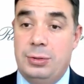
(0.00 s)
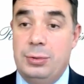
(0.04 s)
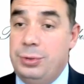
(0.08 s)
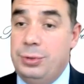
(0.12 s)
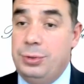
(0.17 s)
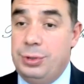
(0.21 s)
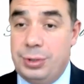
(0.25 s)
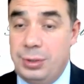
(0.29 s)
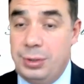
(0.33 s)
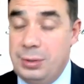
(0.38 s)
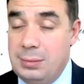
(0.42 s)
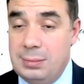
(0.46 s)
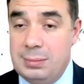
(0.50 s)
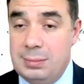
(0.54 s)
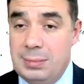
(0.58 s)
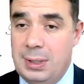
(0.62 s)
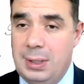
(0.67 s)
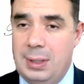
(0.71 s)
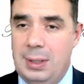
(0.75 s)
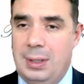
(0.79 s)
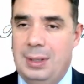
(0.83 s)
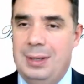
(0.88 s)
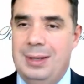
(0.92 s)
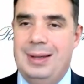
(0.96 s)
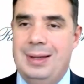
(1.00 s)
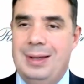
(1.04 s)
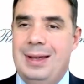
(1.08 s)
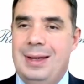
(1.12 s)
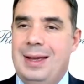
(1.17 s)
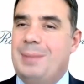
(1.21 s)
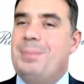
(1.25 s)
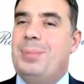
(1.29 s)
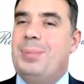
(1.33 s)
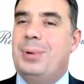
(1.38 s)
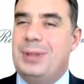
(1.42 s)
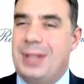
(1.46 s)
solution.
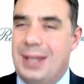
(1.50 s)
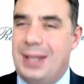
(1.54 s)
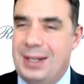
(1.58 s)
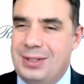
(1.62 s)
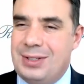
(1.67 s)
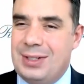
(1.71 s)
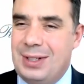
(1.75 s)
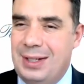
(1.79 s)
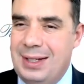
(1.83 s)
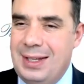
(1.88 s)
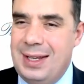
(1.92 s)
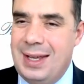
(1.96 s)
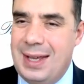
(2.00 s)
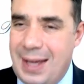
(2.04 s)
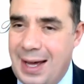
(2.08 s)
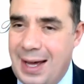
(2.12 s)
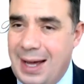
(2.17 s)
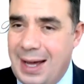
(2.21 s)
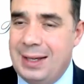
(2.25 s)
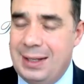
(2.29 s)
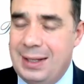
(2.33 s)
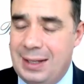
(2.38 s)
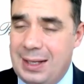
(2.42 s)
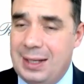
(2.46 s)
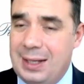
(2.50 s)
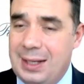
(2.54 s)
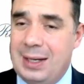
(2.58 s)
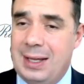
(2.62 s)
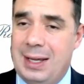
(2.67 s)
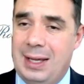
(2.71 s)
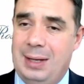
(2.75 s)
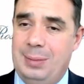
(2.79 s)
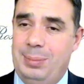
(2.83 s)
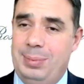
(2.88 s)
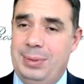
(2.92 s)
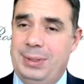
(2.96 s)
And potentially AI
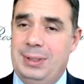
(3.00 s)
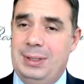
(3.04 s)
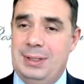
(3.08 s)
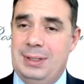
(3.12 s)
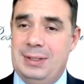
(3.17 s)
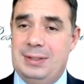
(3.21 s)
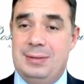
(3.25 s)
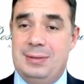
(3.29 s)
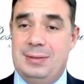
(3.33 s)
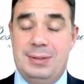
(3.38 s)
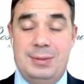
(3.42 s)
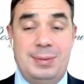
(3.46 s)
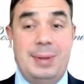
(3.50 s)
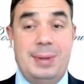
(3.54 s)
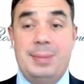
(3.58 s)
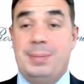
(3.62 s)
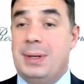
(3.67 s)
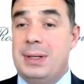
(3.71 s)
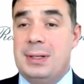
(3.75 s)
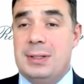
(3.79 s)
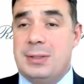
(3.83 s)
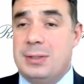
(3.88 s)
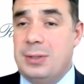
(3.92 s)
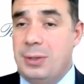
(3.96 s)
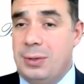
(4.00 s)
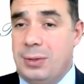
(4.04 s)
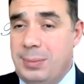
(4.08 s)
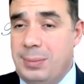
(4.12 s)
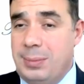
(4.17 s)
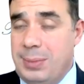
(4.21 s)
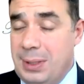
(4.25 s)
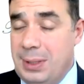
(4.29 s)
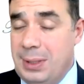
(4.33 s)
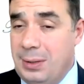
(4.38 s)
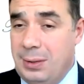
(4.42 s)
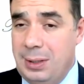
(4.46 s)
can help in this respect, but it's not
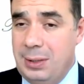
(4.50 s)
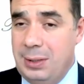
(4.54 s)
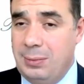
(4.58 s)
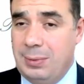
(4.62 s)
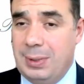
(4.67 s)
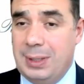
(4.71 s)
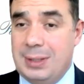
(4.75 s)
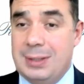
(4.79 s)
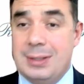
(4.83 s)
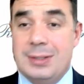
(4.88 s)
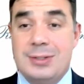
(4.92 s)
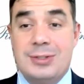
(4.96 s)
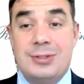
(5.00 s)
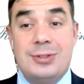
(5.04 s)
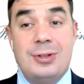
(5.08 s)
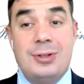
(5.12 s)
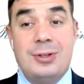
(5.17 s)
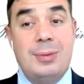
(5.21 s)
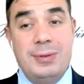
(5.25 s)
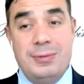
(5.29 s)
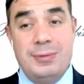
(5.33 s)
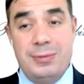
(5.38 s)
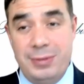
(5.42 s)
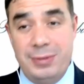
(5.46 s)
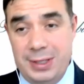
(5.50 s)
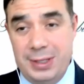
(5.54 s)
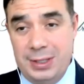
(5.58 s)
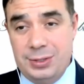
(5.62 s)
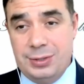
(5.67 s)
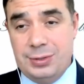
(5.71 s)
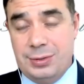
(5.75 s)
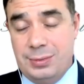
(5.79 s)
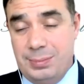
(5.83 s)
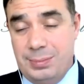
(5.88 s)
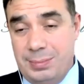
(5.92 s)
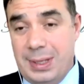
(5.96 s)
going to be the only one. Some
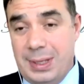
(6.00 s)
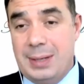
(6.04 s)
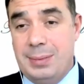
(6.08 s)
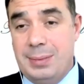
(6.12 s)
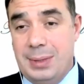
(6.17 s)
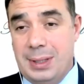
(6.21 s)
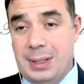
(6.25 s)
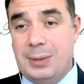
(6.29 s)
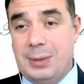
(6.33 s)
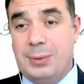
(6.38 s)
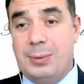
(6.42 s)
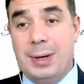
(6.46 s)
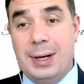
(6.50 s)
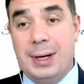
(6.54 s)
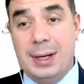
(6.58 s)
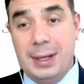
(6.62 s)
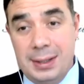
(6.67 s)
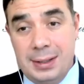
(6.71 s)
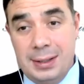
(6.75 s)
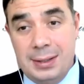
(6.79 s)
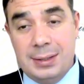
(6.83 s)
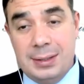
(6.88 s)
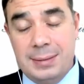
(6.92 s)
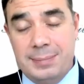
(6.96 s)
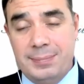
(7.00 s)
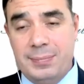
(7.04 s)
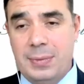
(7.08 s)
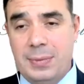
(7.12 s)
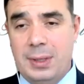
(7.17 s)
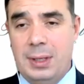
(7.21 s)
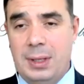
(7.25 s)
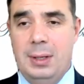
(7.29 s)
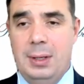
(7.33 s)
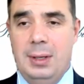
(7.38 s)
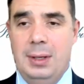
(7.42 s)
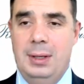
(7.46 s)
inflation might be required,
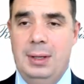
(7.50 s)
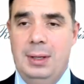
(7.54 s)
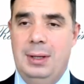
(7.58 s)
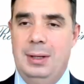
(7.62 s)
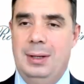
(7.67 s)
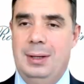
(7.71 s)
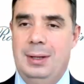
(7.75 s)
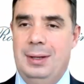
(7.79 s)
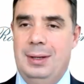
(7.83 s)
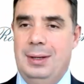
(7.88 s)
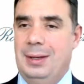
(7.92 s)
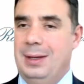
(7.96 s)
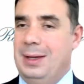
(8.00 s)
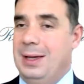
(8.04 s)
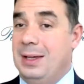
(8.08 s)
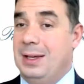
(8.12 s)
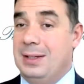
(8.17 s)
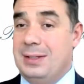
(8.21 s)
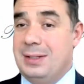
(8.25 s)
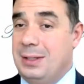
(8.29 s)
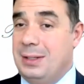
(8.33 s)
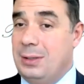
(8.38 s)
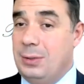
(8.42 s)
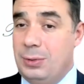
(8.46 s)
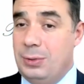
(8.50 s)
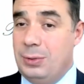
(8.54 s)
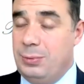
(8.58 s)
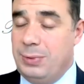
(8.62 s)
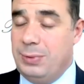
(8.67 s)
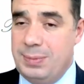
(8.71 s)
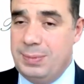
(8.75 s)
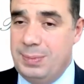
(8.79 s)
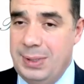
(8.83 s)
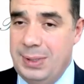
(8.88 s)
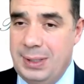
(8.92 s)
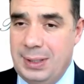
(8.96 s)
as it
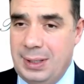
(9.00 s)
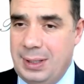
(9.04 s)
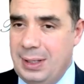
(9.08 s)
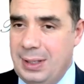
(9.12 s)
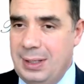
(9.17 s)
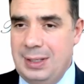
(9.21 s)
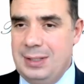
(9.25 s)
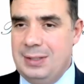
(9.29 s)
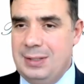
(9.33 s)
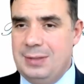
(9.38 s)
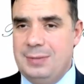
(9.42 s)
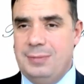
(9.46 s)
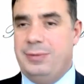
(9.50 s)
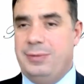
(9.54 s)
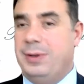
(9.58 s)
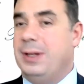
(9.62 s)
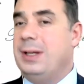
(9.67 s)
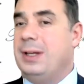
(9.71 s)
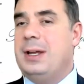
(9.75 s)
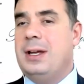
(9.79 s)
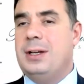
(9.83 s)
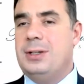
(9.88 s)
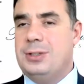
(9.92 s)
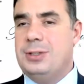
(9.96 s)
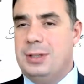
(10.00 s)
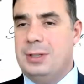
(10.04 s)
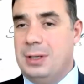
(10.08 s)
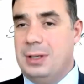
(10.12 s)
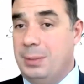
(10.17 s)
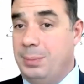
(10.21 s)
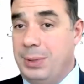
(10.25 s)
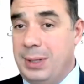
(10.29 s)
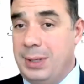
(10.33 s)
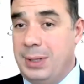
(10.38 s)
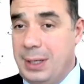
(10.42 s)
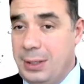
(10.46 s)
always be the case,
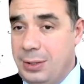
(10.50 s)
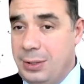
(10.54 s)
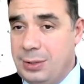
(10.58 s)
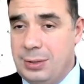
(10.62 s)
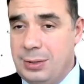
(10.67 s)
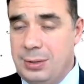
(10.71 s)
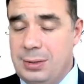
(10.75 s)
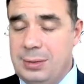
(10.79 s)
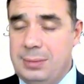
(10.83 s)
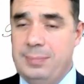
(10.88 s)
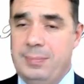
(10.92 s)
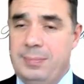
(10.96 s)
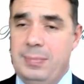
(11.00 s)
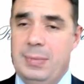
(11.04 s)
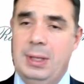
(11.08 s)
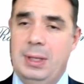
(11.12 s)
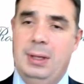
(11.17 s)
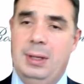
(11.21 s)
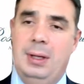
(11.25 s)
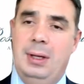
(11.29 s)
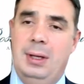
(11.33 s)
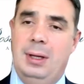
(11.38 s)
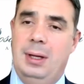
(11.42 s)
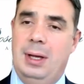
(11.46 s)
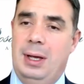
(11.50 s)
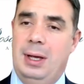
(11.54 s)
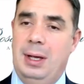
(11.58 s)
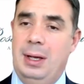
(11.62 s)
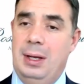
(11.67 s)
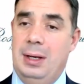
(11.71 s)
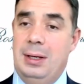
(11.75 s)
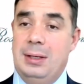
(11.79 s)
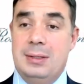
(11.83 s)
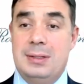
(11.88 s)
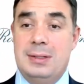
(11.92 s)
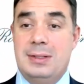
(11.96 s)
financial repression,
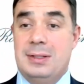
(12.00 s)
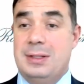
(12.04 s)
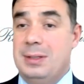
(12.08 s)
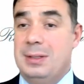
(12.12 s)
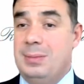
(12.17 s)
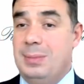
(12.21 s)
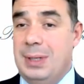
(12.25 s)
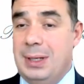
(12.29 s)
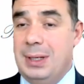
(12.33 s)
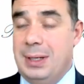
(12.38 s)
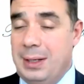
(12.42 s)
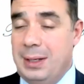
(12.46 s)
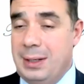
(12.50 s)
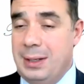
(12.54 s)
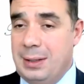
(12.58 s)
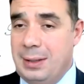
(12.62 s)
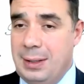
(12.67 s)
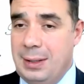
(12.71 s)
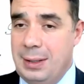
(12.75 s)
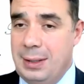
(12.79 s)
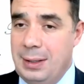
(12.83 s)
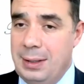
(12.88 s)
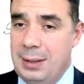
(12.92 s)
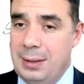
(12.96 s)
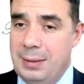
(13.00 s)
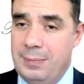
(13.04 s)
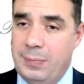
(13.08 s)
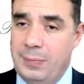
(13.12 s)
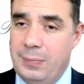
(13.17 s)
and similar